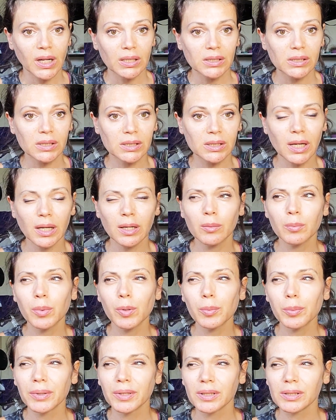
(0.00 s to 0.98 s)

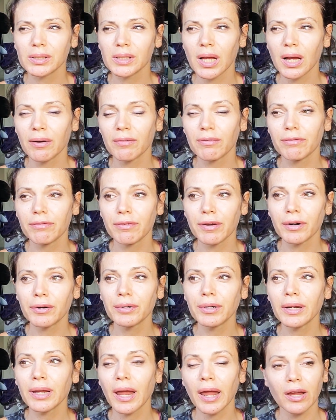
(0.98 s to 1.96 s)
sustainable, but it's a
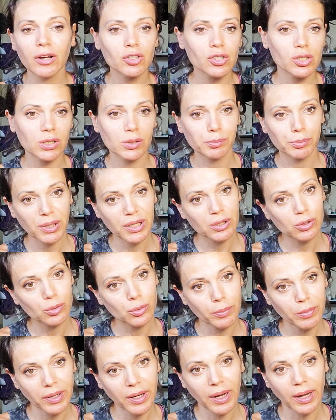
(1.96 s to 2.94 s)
very anxious place to
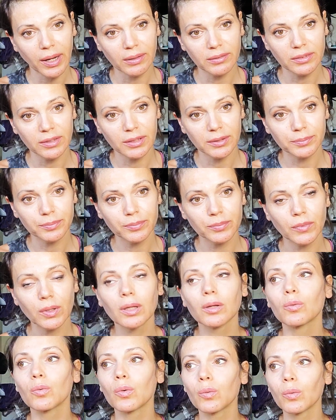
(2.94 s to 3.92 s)
be at.
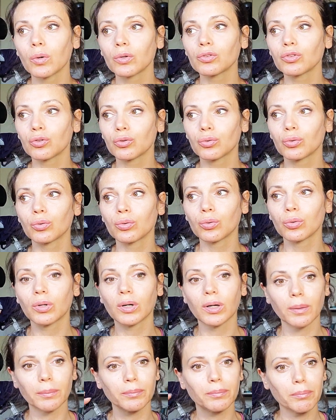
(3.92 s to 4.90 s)
We want to
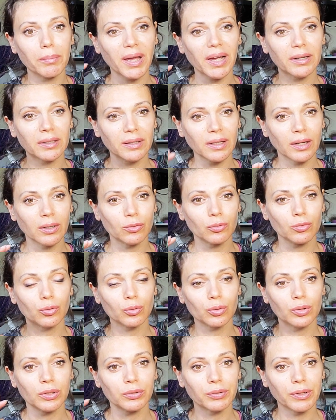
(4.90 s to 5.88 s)
come back down to
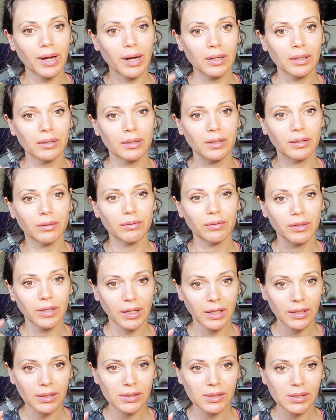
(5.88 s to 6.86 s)
the reality of
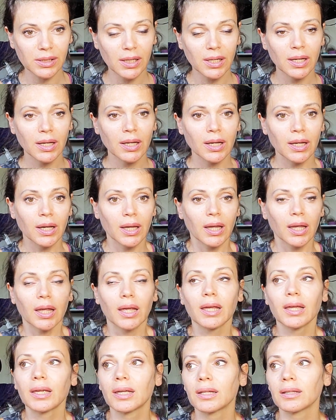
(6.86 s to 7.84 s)
things.
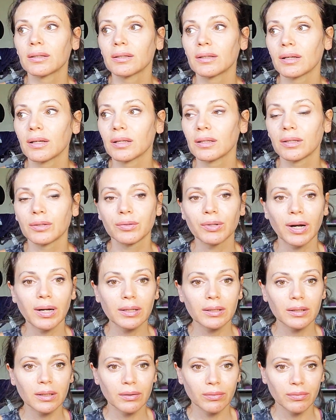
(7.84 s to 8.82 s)
And the
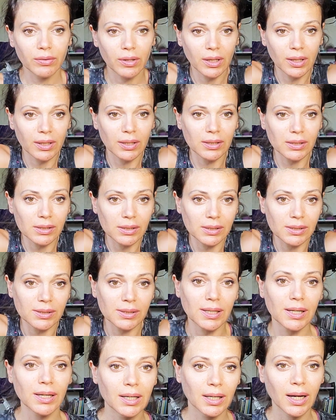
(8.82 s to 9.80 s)
reality of things
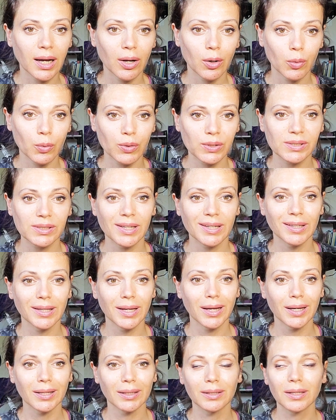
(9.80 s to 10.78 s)
is, I always say
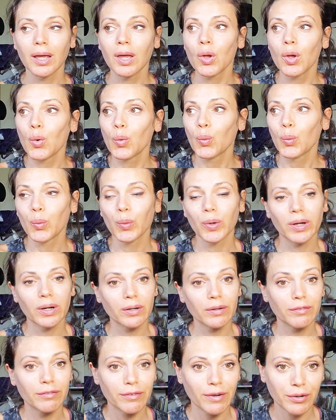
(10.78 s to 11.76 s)
that
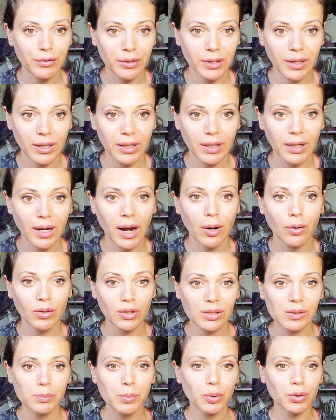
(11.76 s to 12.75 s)
we're very, uh,
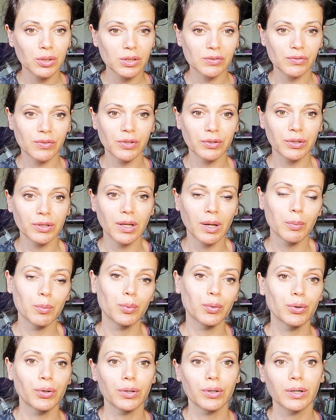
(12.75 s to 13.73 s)
this body is very
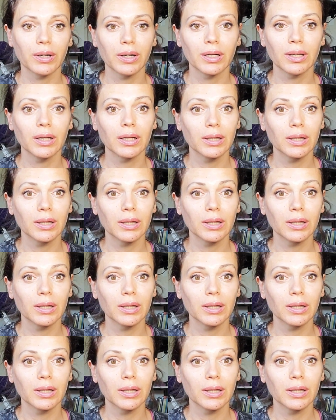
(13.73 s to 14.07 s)
temporary.